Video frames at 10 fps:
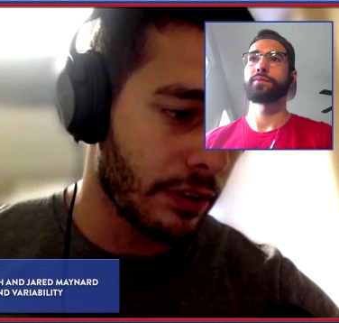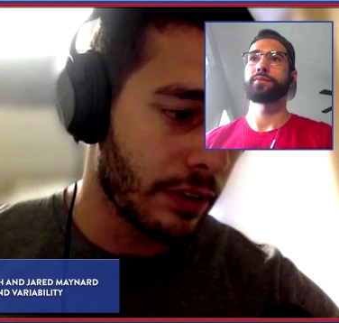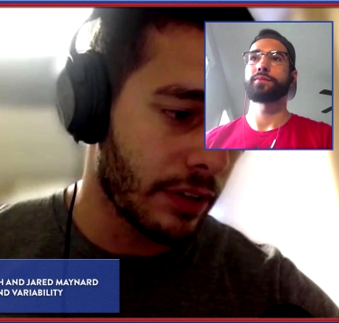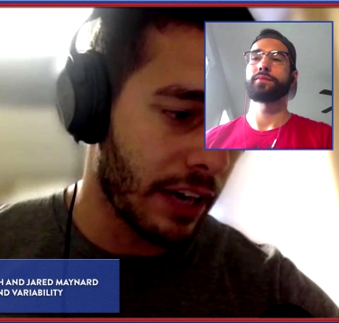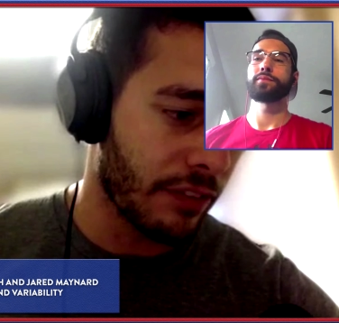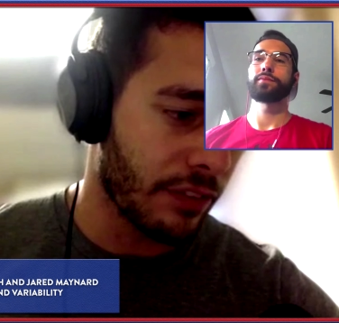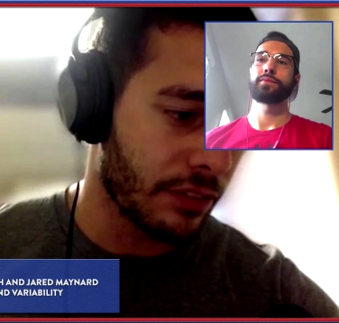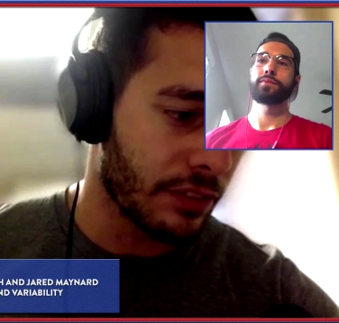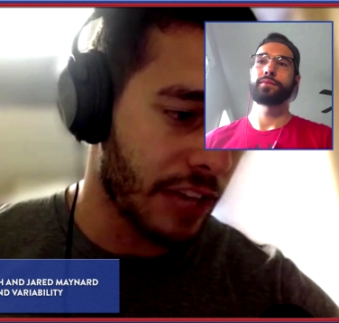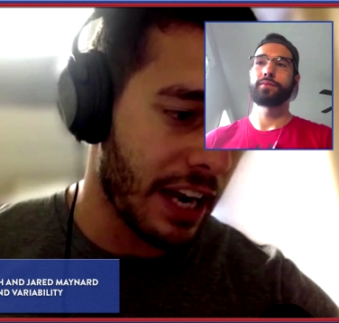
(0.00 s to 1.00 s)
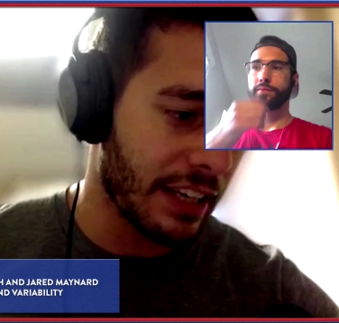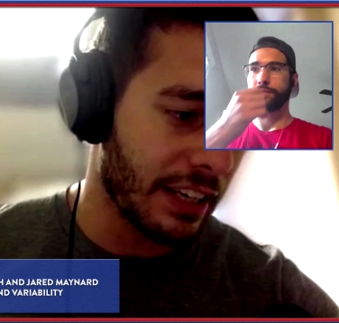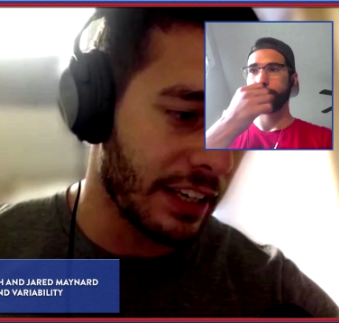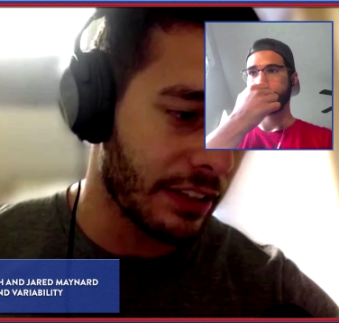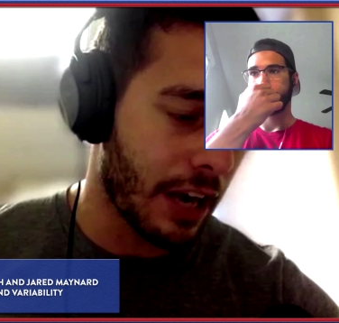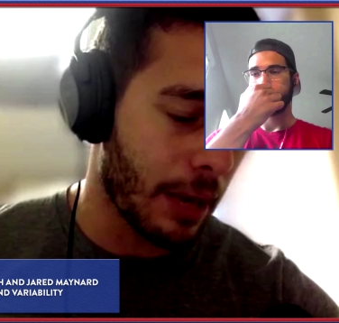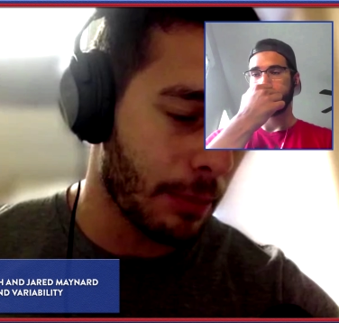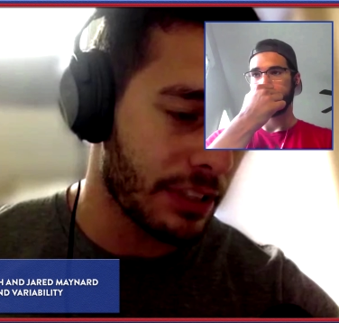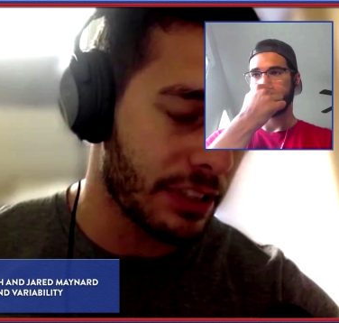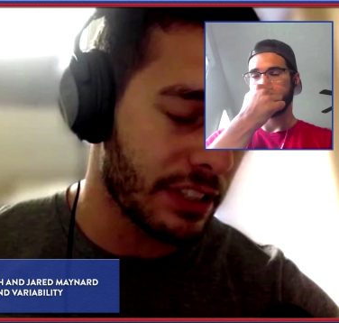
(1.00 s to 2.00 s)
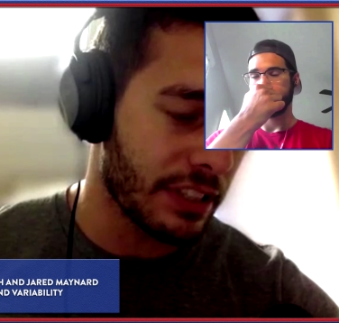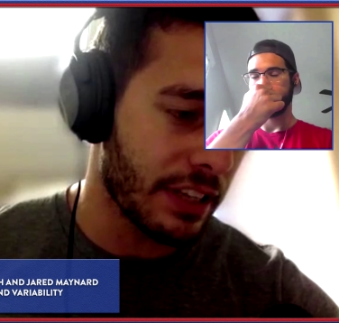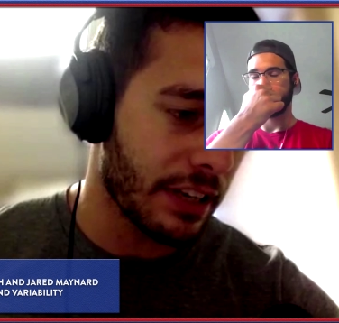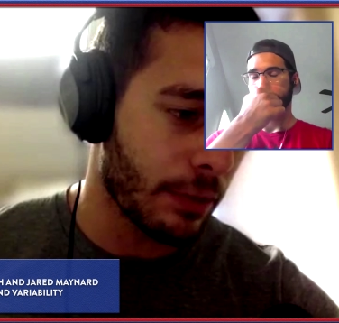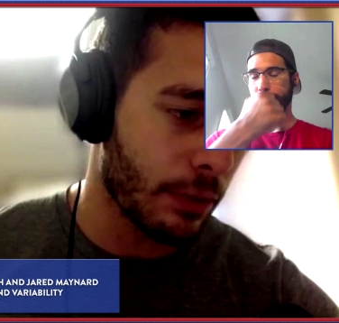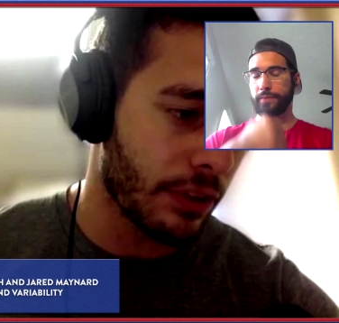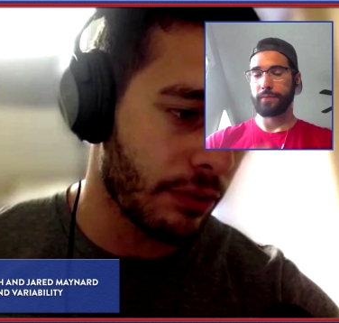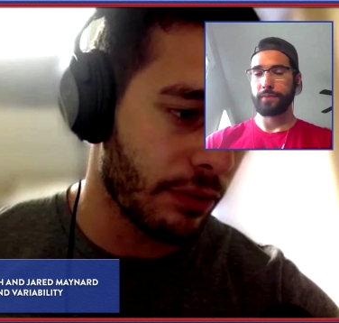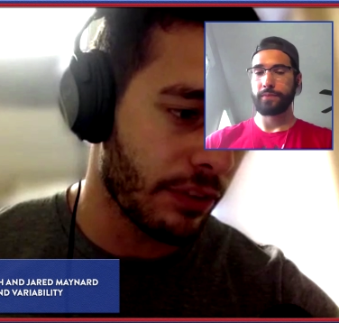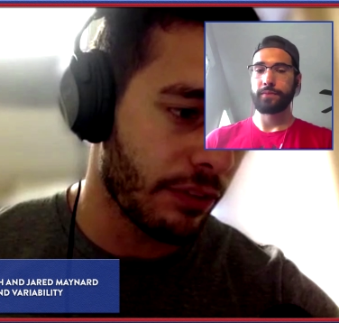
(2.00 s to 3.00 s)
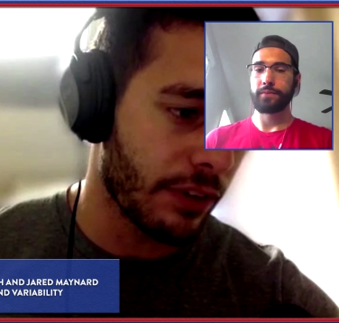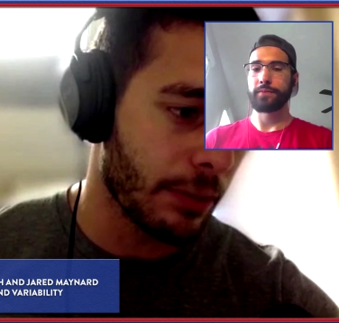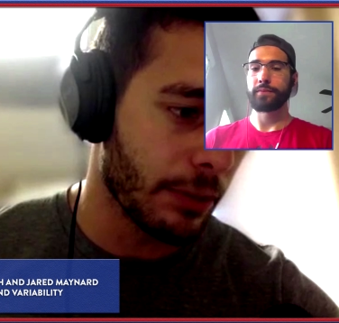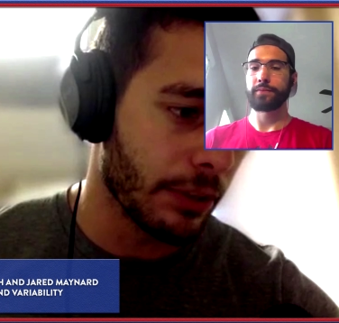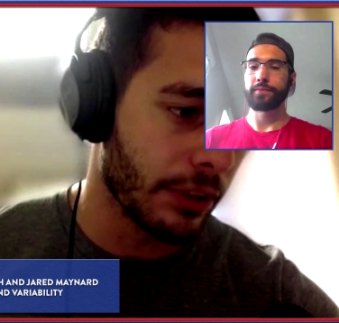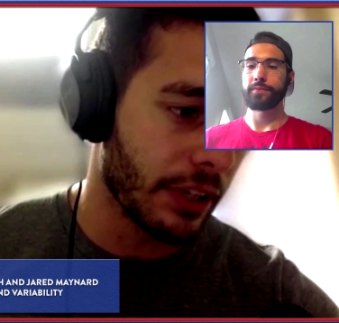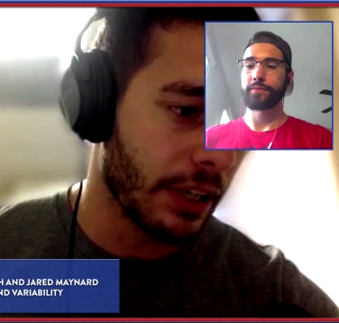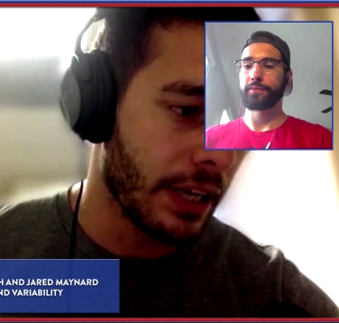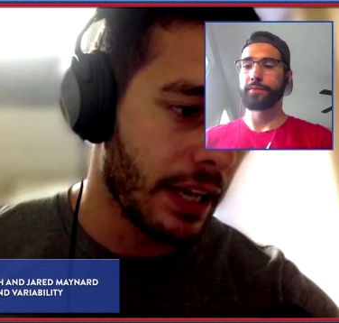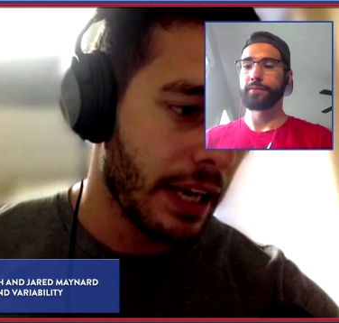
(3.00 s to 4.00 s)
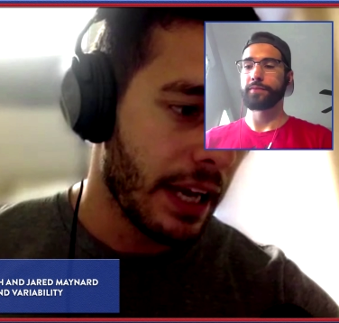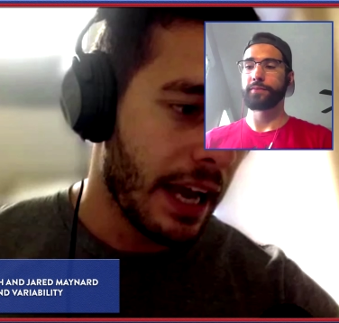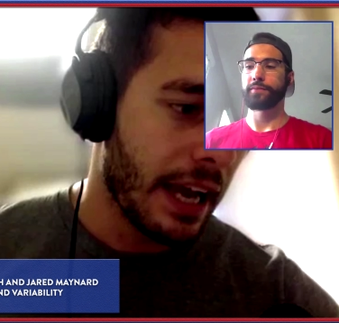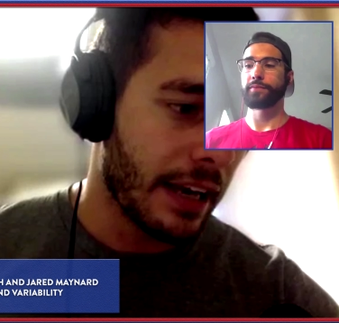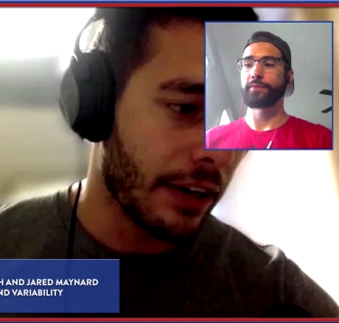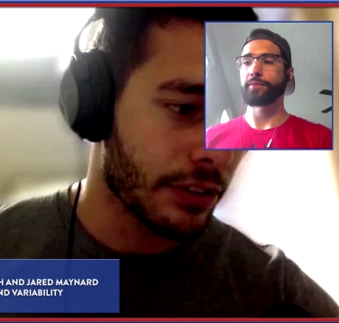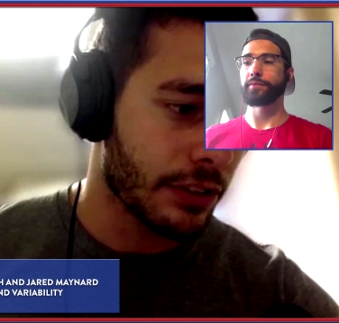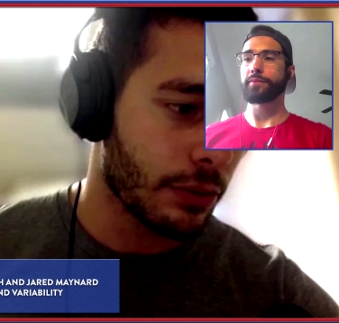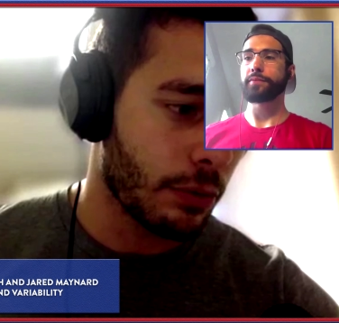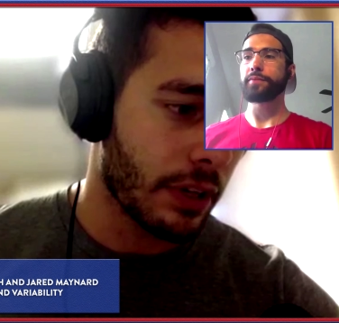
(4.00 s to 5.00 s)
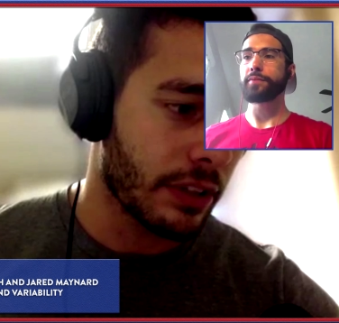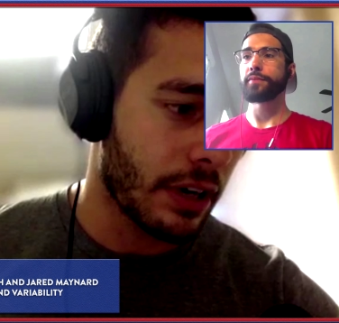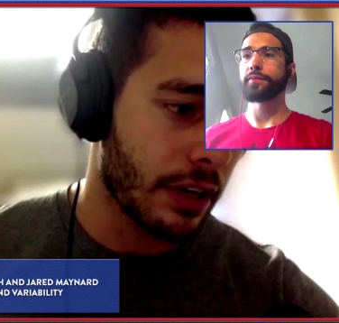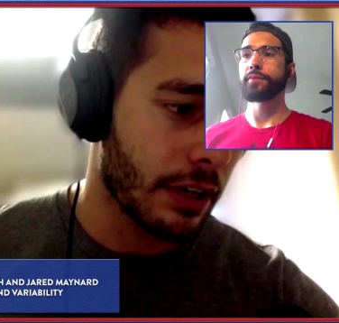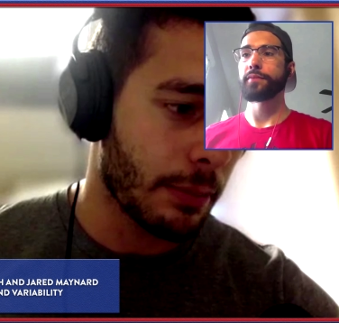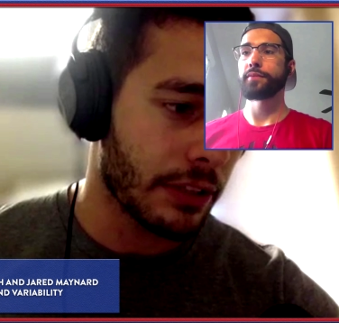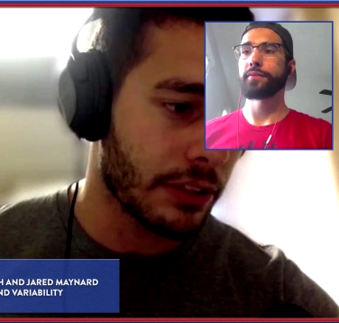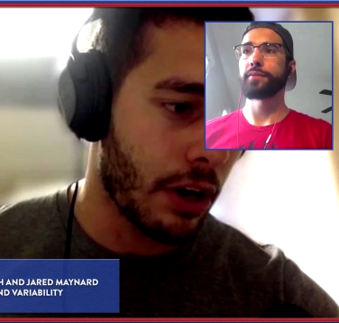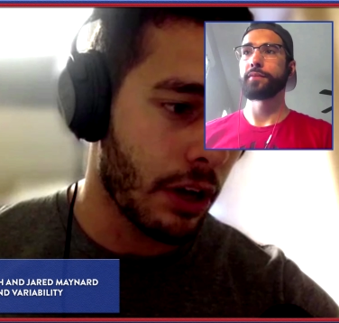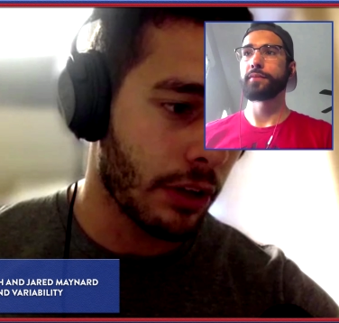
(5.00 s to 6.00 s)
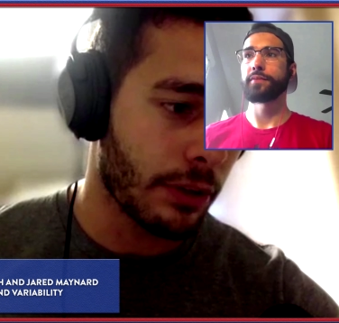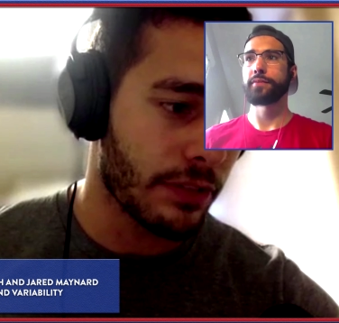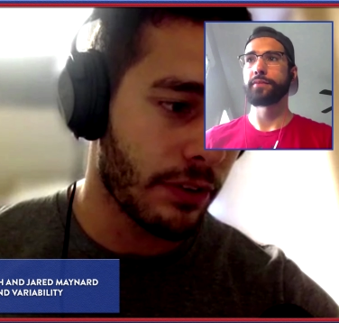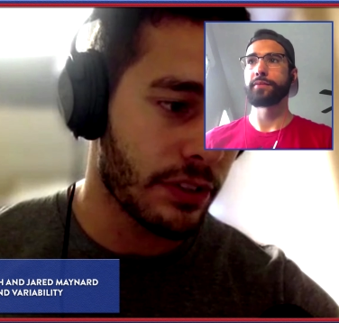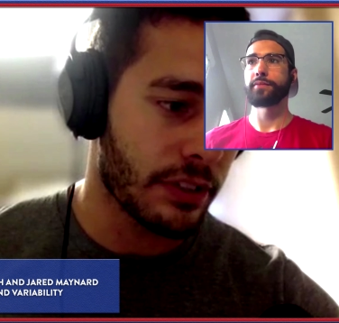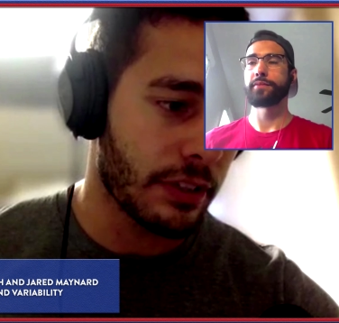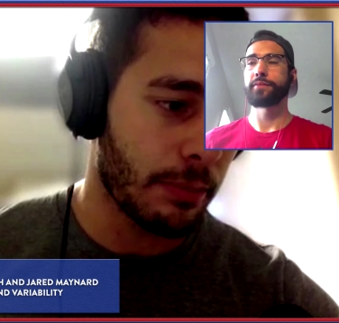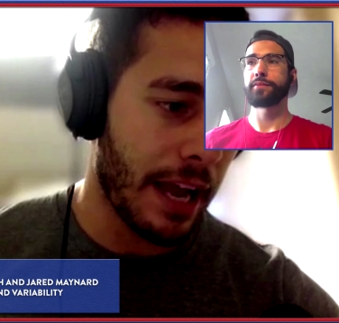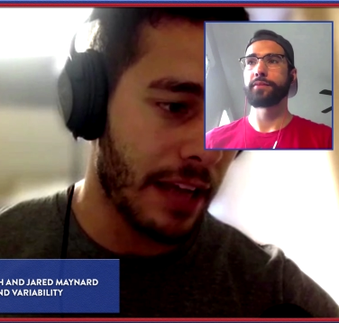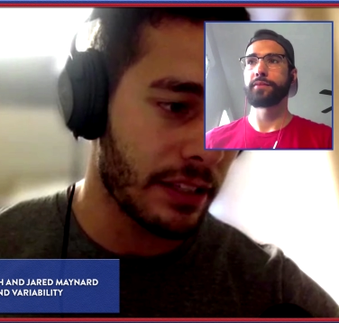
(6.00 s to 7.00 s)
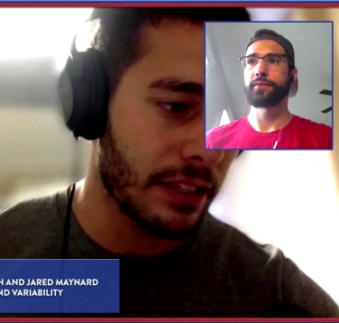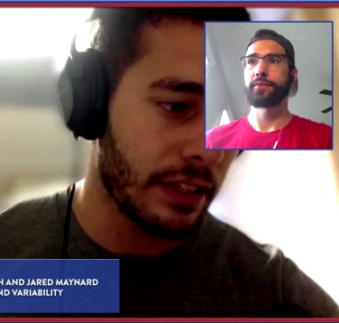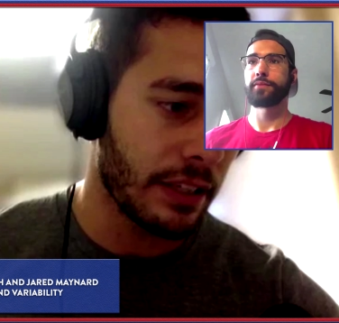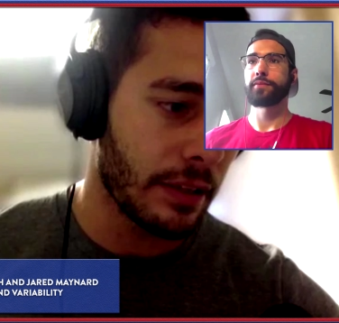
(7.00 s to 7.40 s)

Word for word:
Speaker 1: kind of tying in competency there with variability. And I also want to talk about tolerance versus capacity,